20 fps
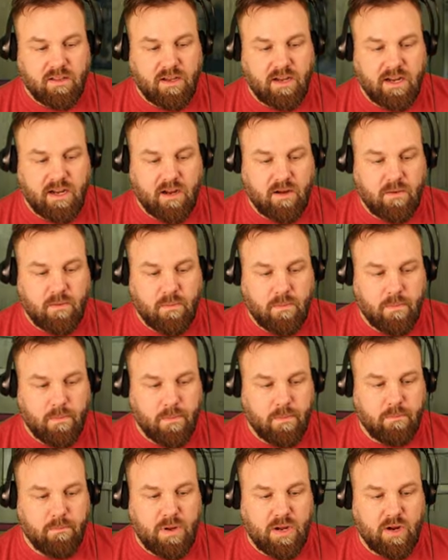There you go.
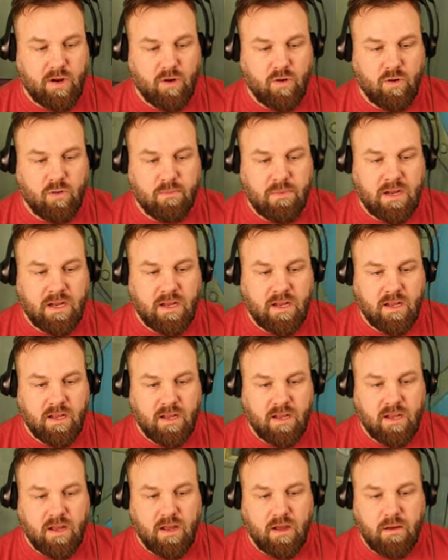Boom.
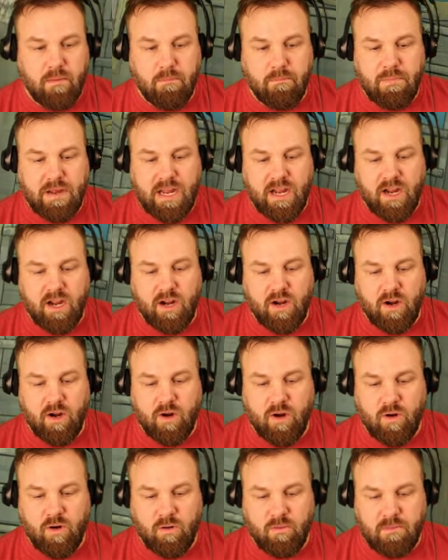
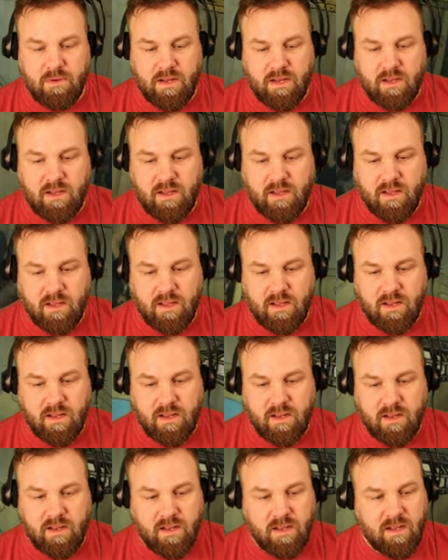Boom.
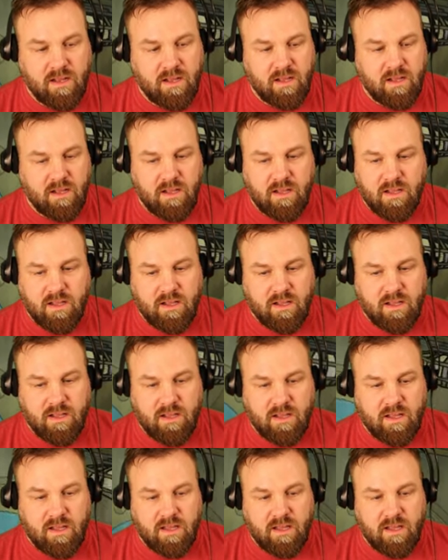Let's go.